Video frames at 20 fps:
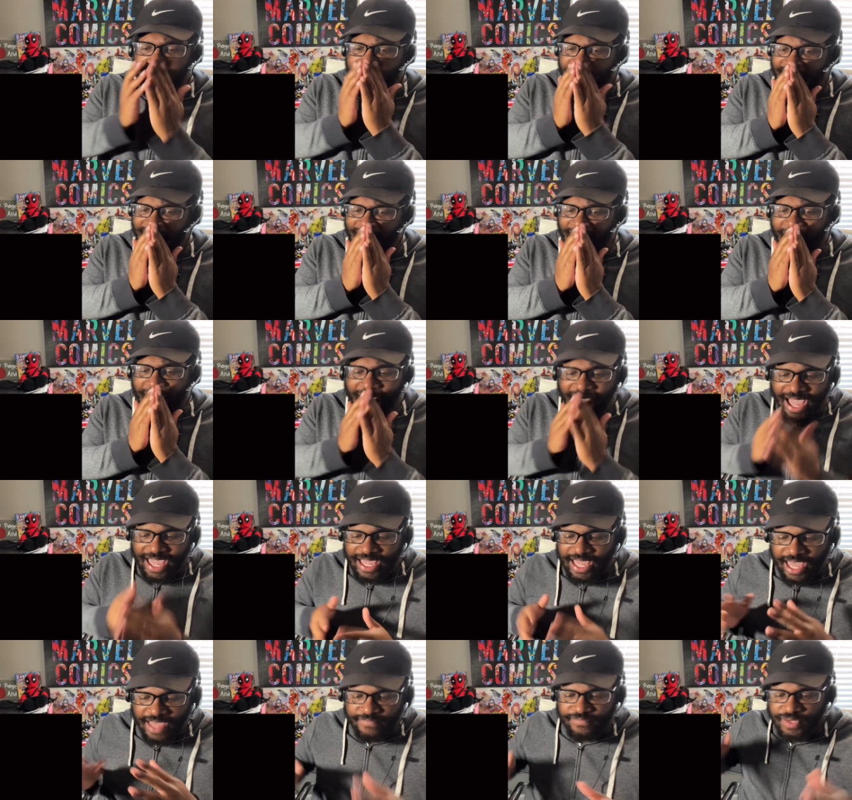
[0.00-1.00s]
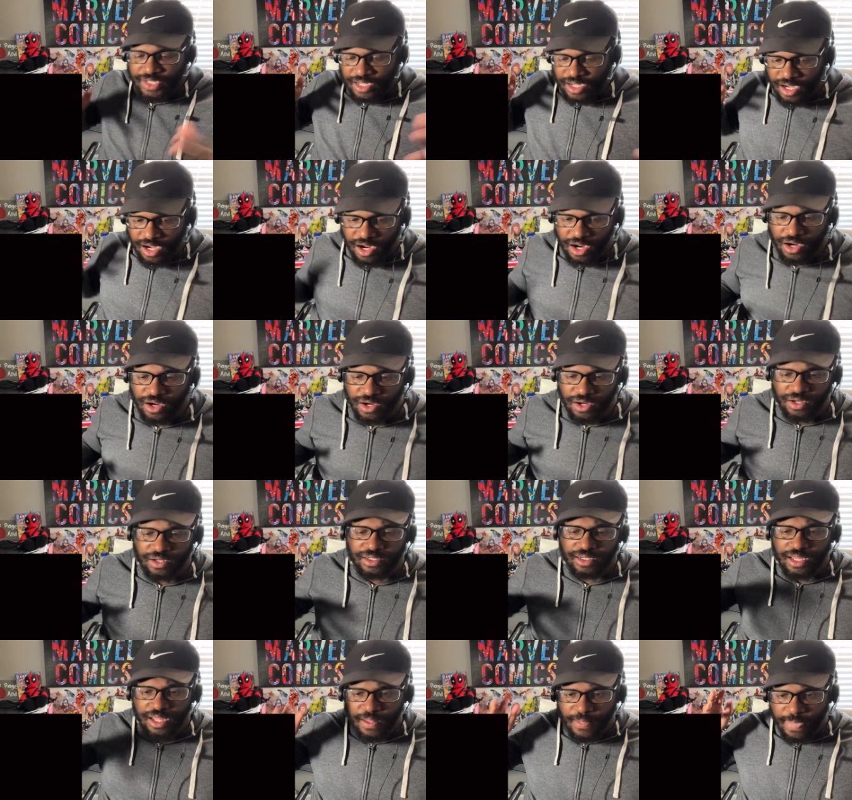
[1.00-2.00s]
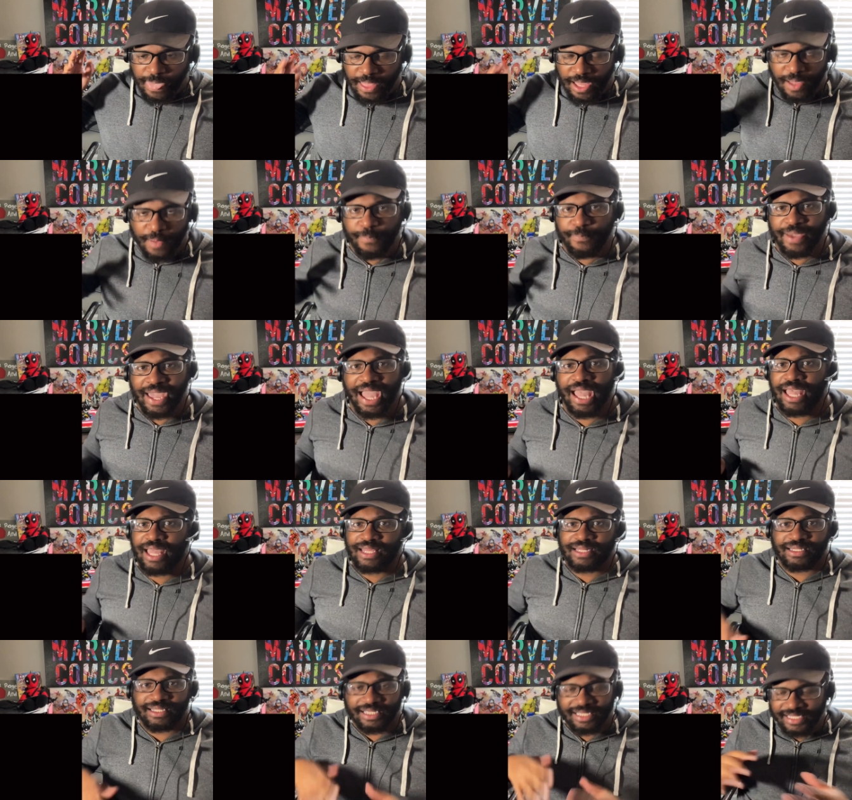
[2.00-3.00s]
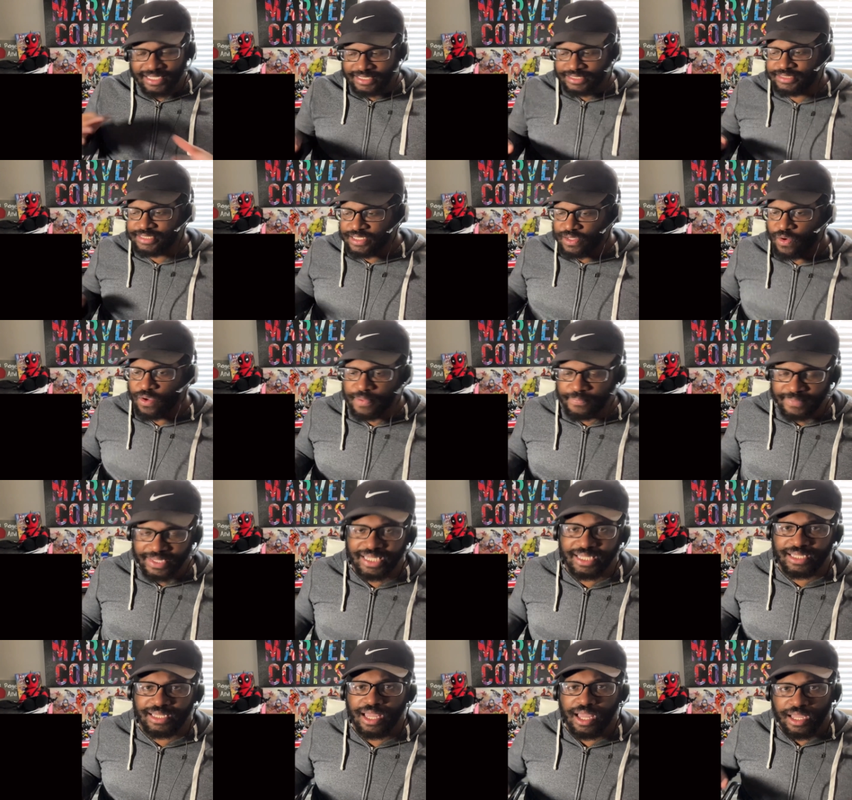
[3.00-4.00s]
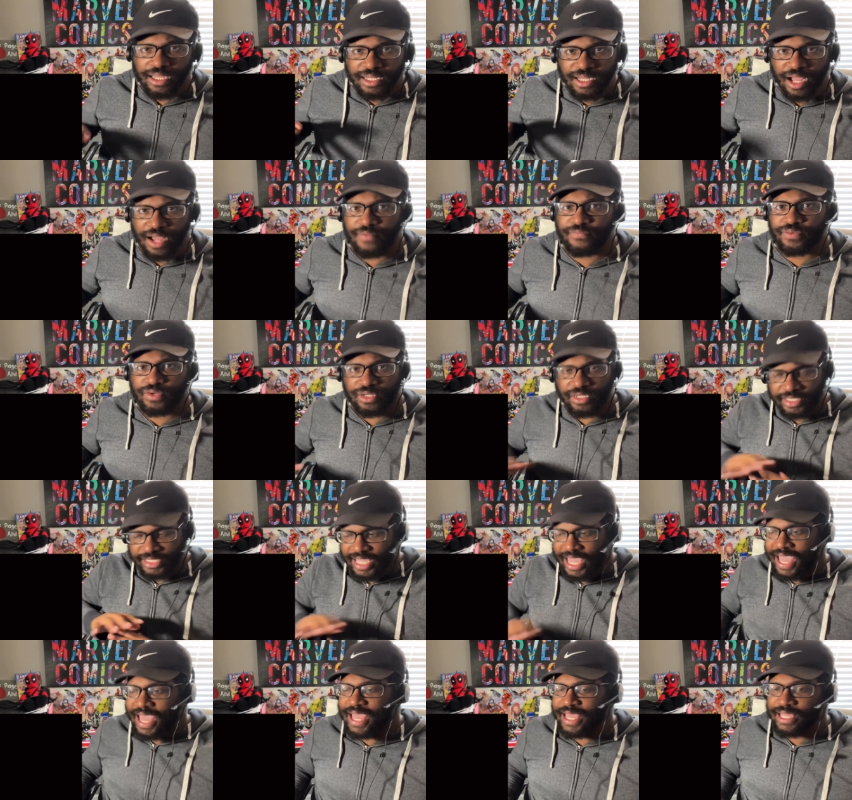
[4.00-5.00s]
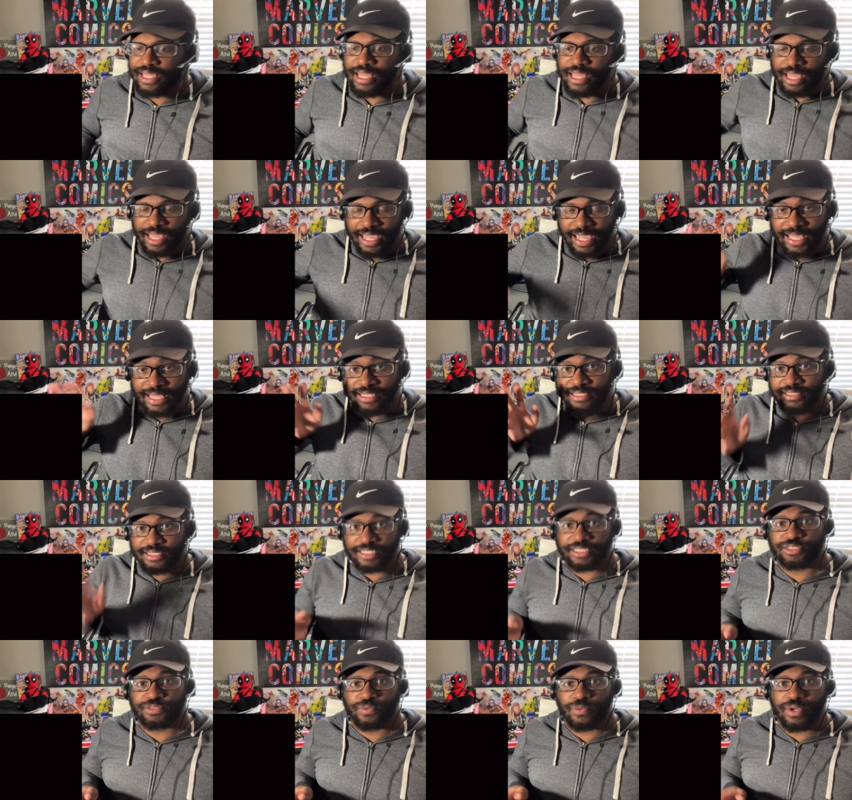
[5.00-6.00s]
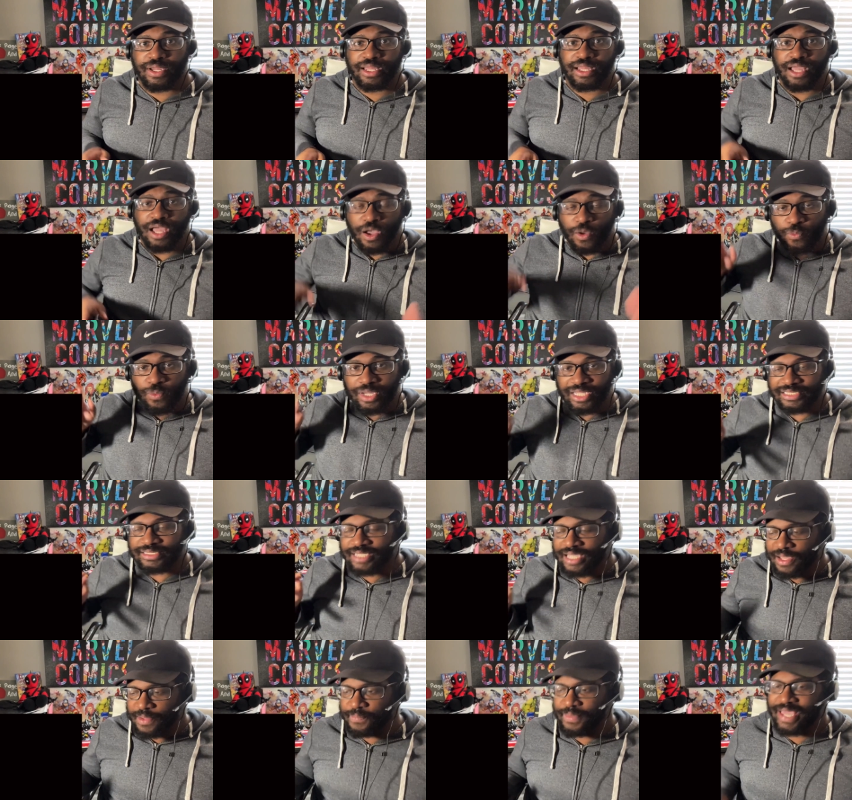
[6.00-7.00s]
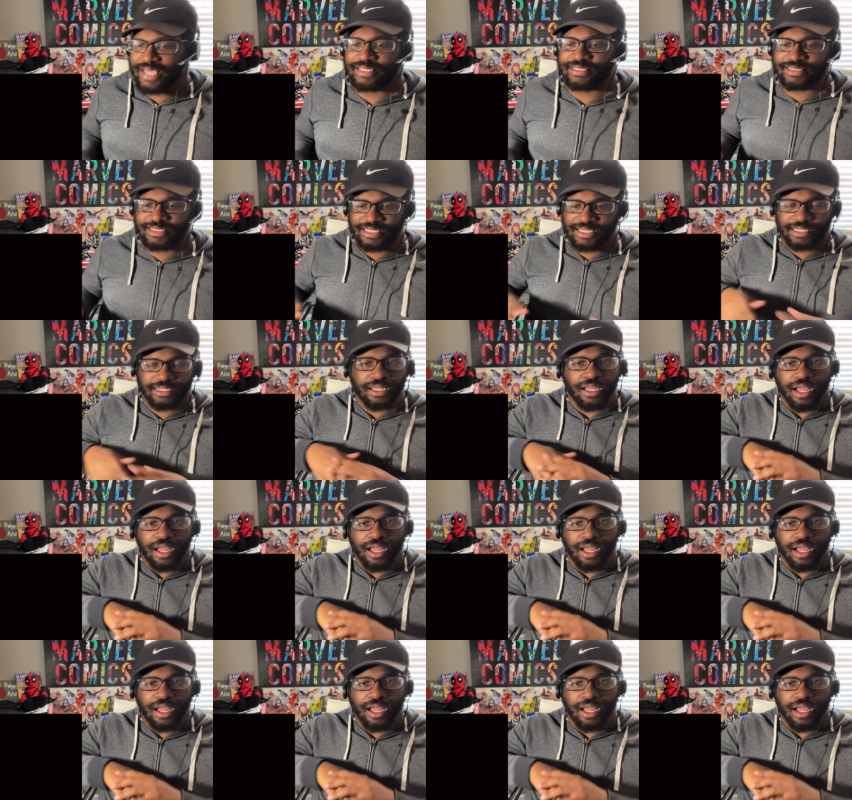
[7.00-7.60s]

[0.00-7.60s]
and I haven't heard a bad Easy on Me cover yet, and this one was amazing.